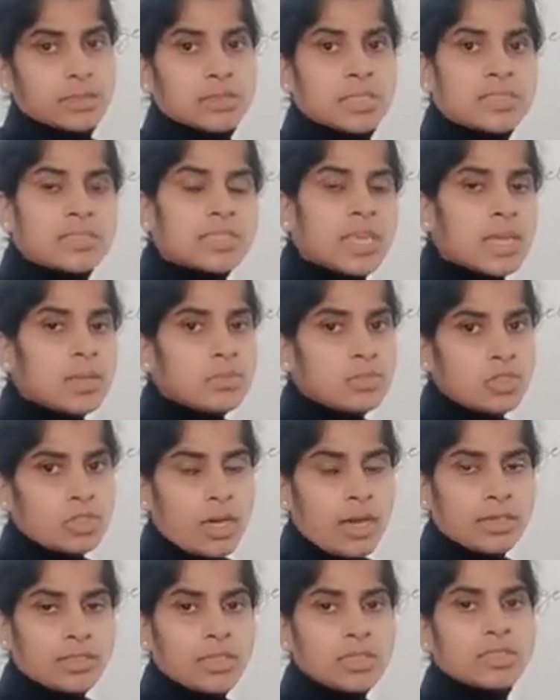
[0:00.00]
The same
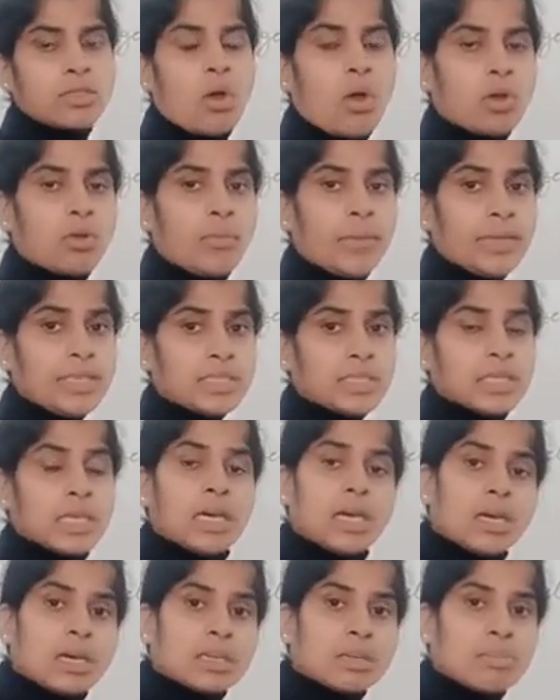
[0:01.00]
charges always
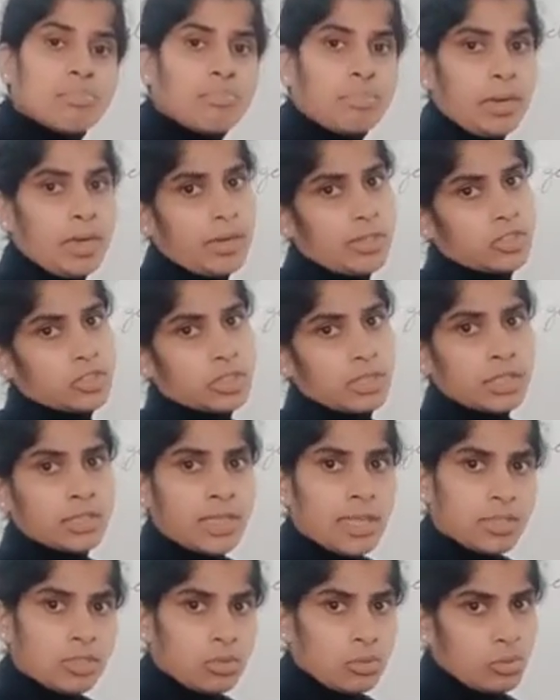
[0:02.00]
repelled each other,
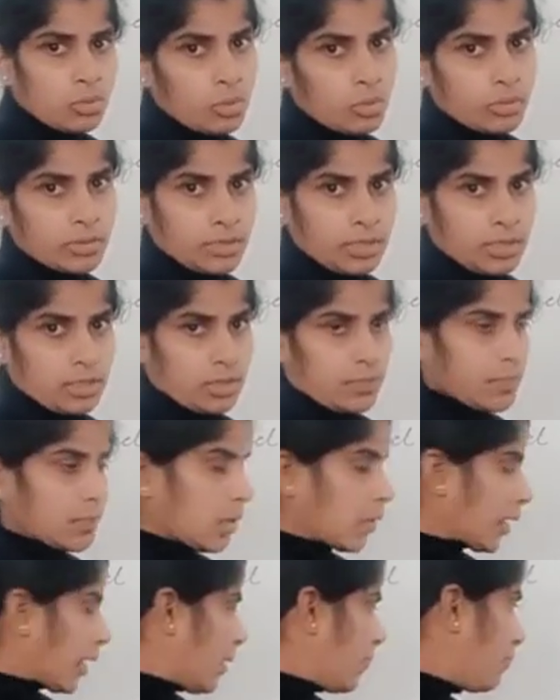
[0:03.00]
that you knows it.
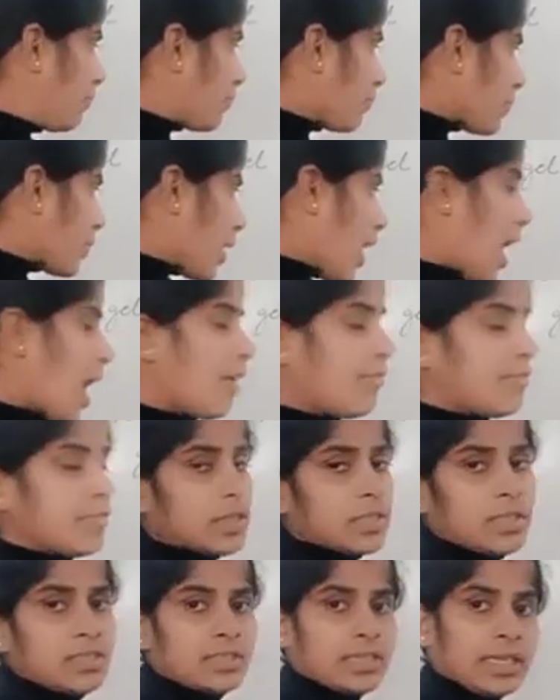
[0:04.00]
Okay,
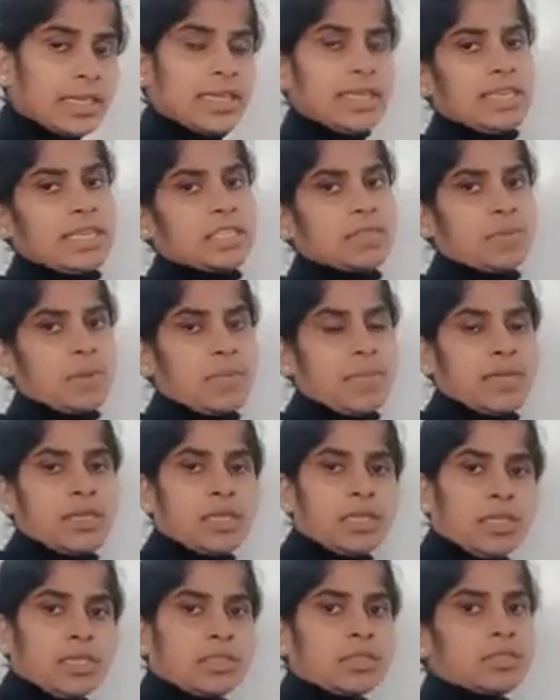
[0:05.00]
after the second experiment
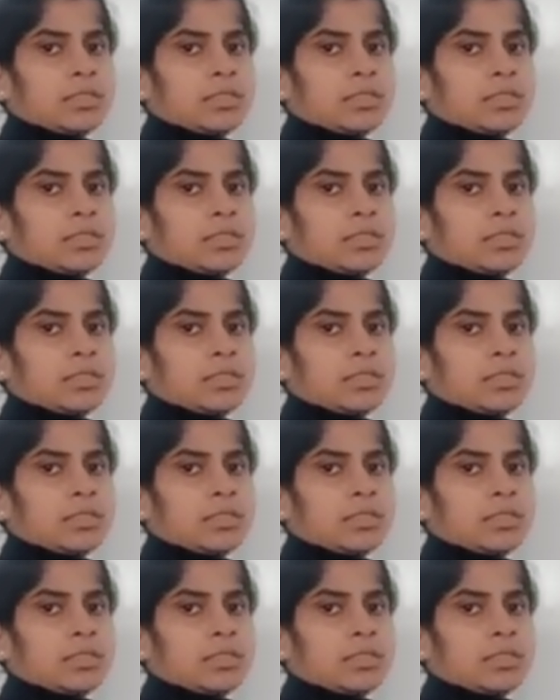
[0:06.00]
he